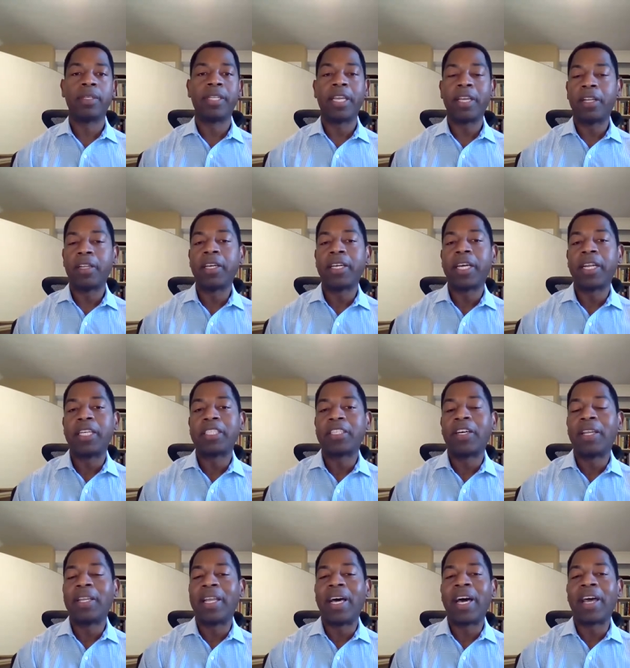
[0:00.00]
Take a look at us
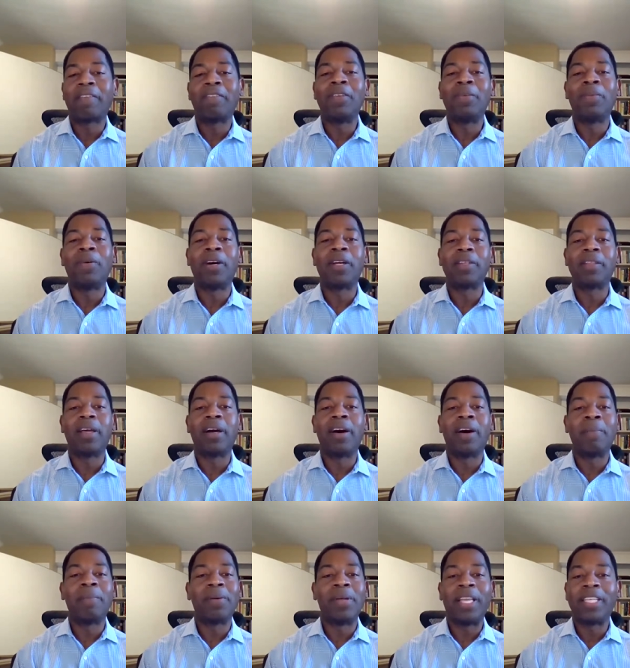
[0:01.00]
online if you want.
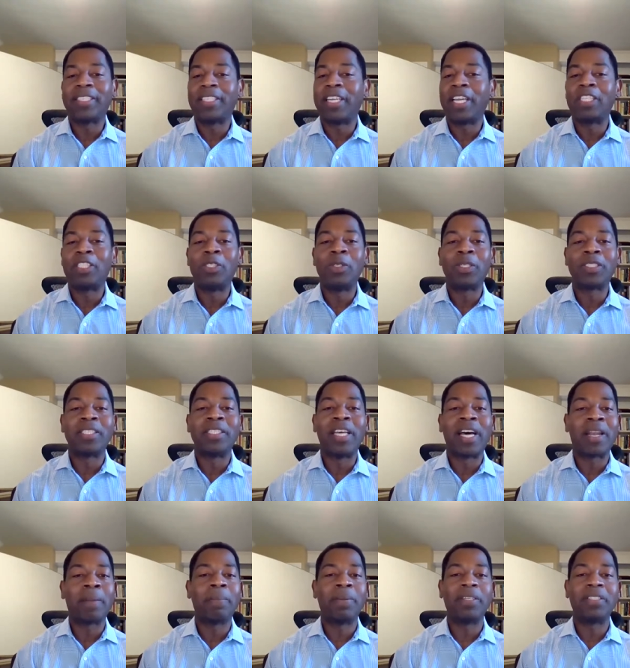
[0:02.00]
Um, SNHU is
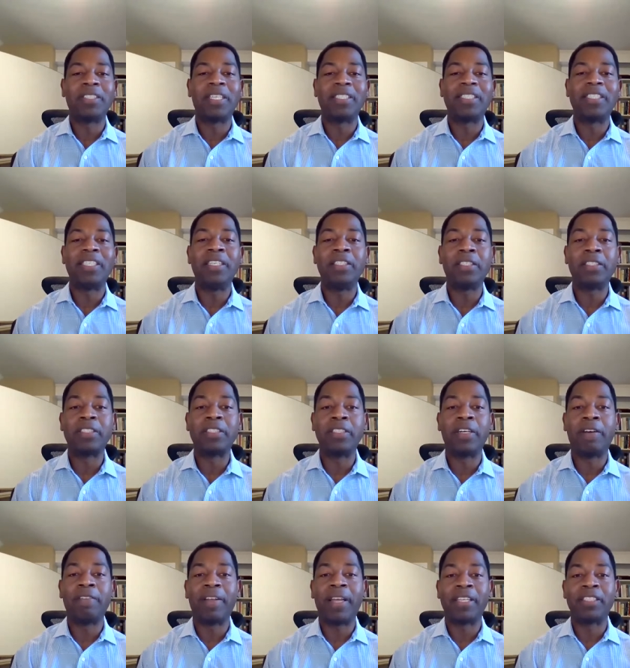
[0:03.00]
not a place that sees
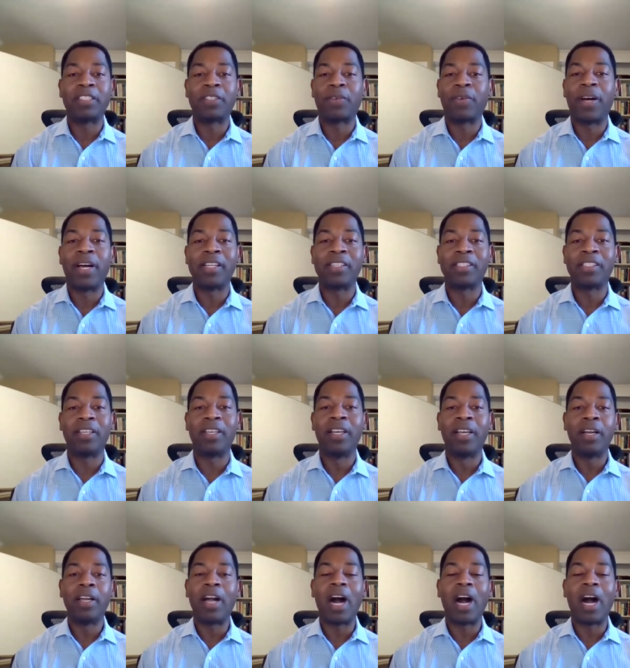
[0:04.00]
itself as trying to